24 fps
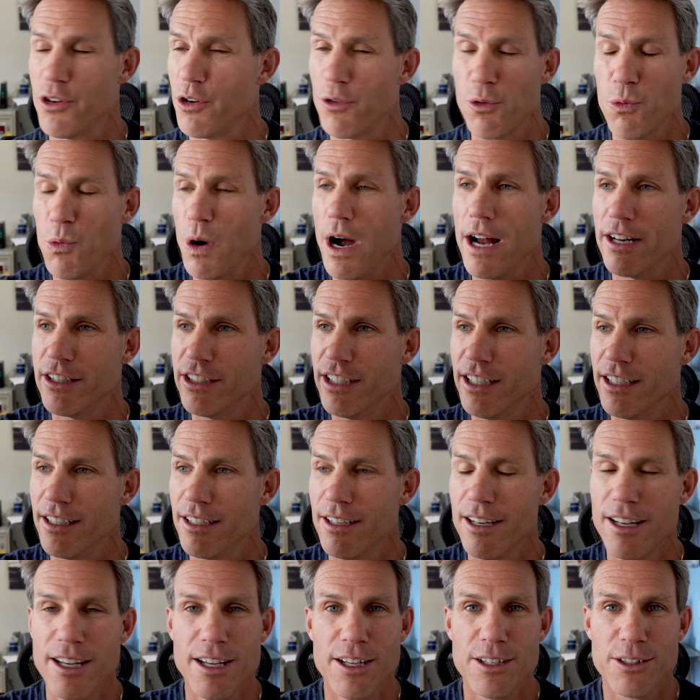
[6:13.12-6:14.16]
you're watching
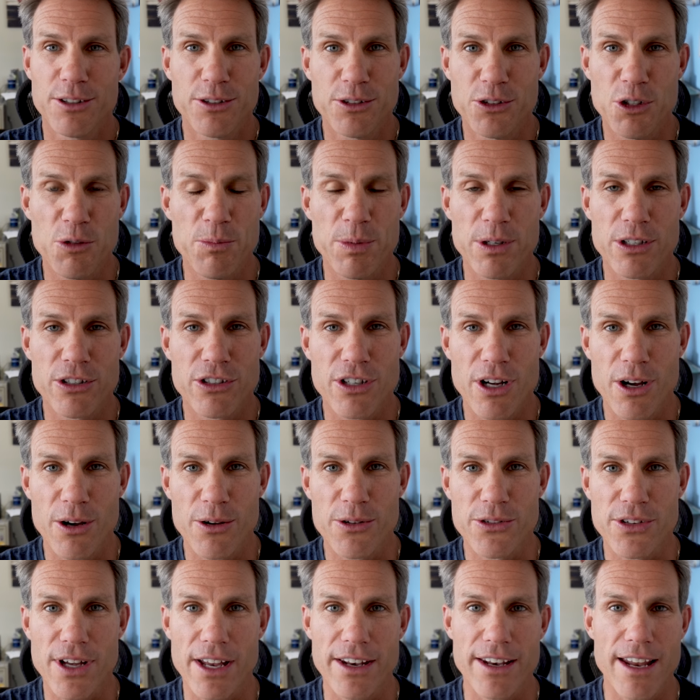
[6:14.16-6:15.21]
stupid
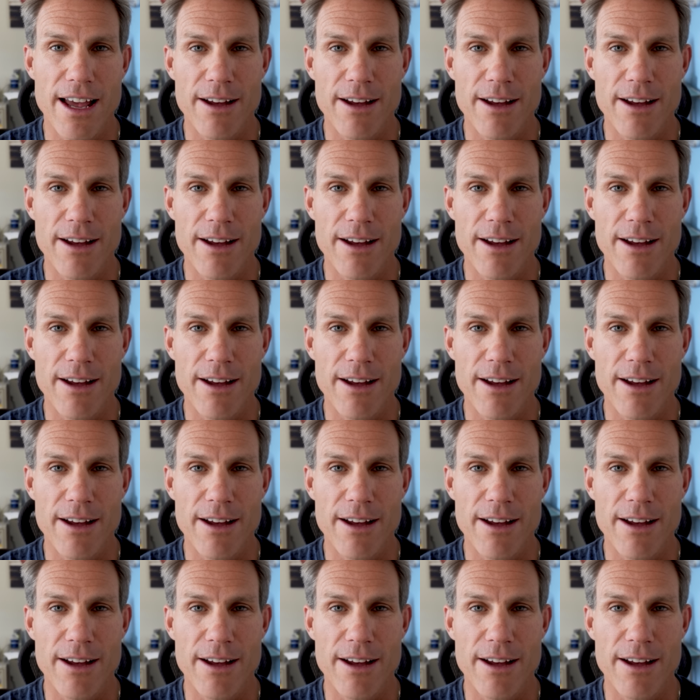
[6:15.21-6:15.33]
shows on